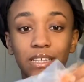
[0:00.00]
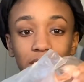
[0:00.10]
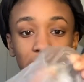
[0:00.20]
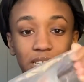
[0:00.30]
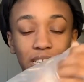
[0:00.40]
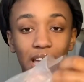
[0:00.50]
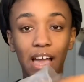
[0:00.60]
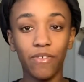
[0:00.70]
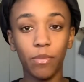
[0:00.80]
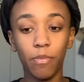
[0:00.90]
didn't have
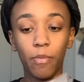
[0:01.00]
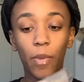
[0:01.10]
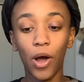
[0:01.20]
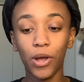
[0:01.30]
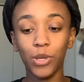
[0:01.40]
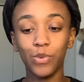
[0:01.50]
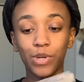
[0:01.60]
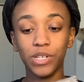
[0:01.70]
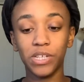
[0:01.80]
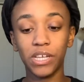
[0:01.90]
a part you
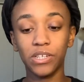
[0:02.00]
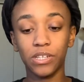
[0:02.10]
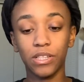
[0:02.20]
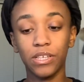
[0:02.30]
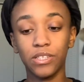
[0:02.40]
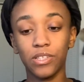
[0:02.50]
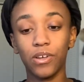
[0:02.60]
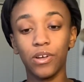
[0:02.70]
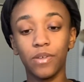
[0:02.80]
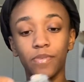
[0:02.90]
can change the lens
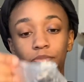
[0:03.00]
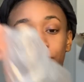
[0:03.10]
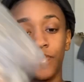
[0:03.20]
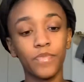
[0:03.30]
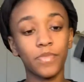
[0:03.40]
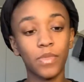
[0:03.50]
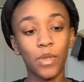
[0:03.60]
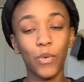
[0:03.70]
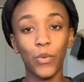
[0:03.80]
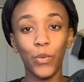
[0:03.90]

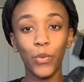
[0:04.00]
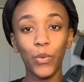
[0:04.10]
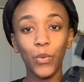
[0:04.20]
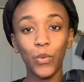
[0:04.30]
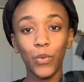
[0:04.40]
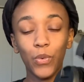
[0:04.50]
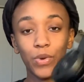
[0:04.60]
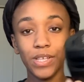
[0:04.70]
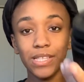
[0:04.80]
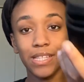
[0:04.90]
on. Ooh,
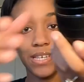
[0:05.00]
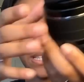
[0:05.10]
this looks